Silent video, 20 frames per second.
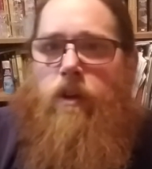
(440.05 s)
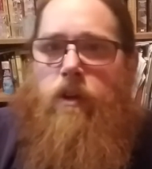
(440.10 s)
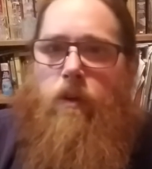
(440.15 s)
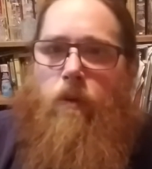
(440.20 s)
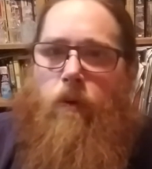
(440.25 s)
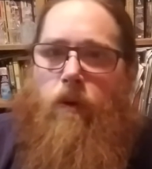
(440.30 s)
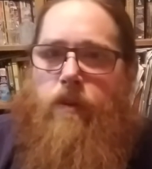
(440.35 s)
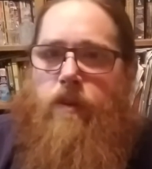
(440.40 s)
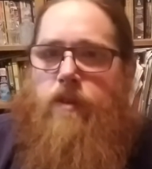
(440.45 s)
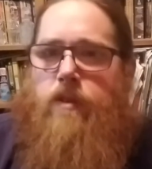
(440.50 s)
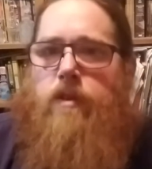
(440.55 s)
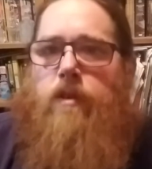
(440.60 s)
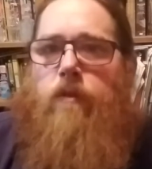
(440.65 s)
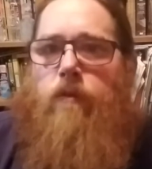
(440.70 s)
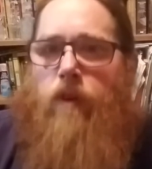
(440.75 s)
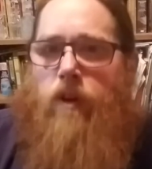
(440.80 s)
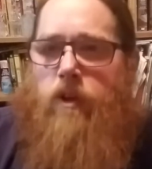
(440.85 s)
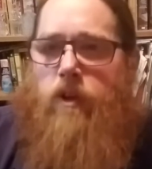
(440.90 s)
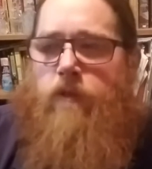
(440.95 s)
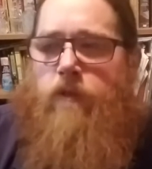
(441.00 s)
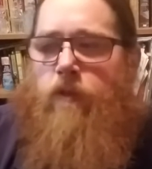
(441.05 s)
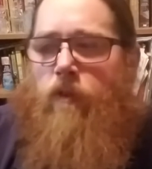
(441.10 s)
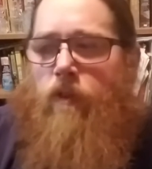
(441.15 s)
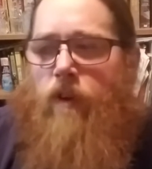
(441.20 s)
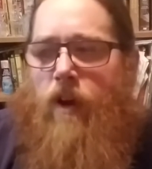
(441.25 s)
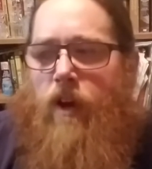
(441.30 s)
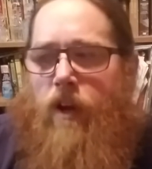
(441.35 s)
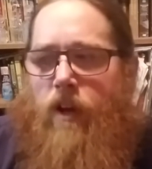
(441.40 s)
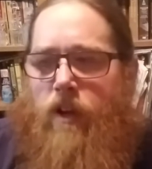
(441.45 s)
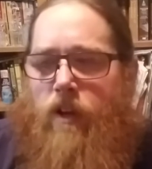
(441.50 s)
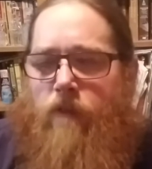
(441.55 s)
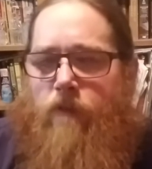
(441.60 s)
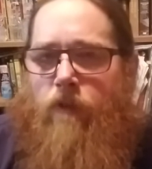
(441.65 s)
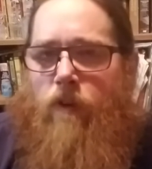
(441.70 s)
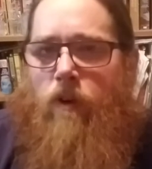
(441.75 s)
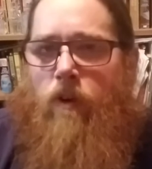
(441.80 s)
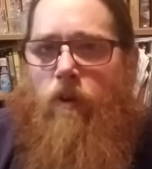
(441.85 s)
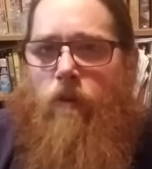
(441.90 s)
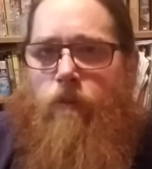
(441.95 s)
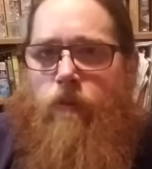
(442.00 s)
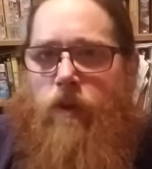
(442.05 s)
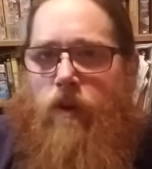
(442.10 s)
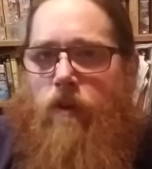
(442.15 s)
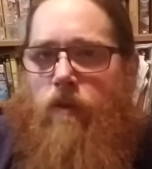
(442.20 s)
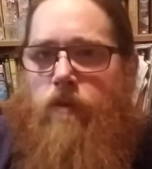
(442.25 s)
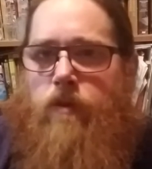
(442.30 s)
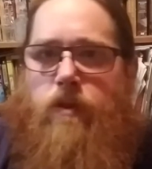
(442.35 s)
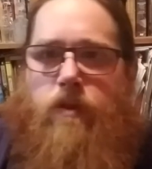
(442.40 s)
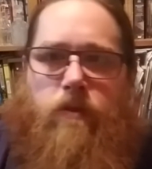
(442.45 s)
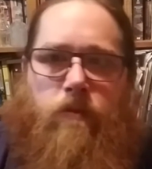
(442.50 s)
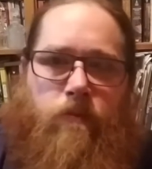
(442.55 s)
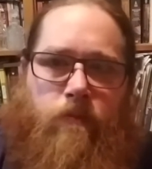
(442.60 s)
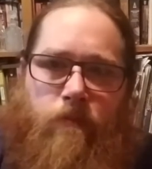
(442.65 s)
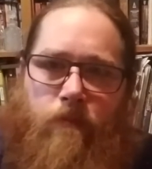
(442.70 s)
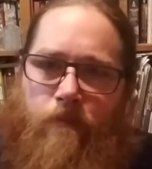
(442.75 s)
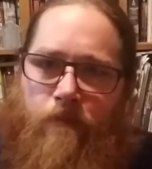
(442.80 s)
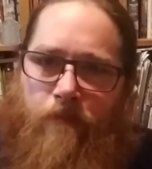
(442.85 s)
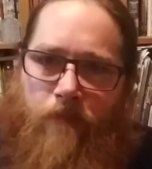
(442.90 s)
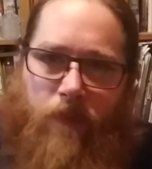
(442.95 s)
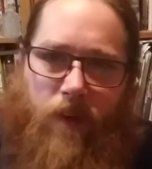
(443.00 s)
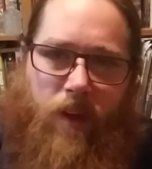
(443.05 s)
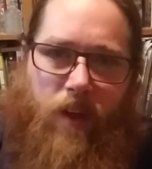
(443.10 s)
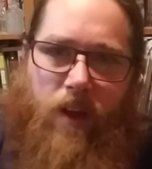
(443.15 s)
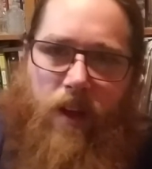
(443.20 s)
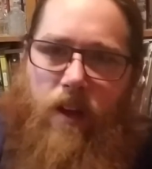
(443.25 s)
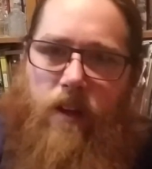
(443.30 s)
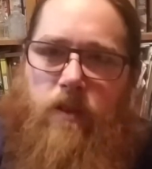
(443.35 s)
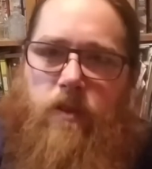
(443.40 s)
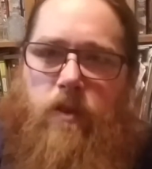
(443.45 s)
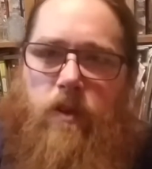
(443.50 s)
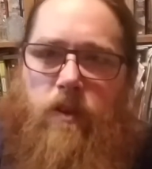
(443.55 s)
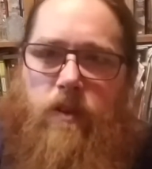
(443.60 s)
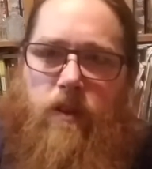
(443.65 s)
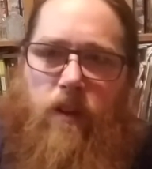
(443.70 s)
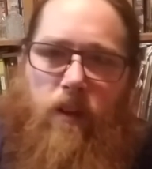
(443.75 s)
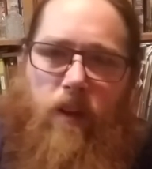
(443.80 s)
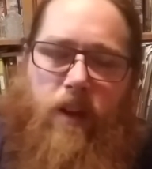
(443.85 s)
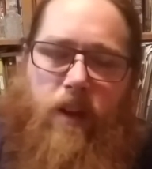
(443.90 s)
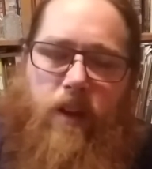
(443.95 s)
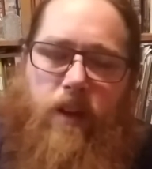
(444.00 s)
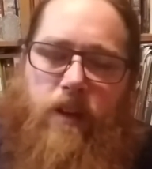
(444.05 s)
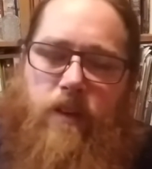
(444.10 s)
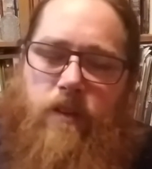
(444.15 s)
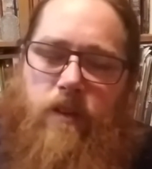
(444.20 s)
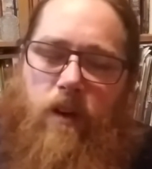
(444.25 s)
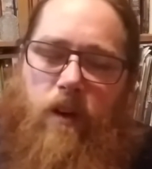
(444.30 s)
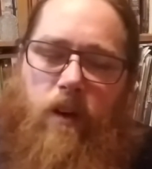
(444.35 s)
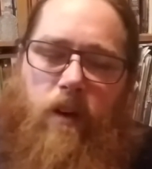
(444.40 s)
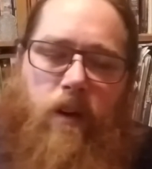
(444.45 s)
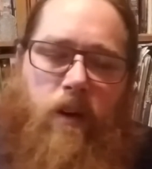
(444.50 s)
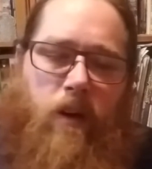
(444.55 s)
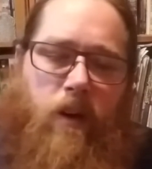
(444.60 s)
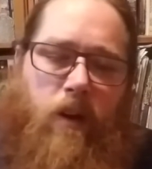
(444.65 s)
You want the syringe variety for home use. It's just a lot easier.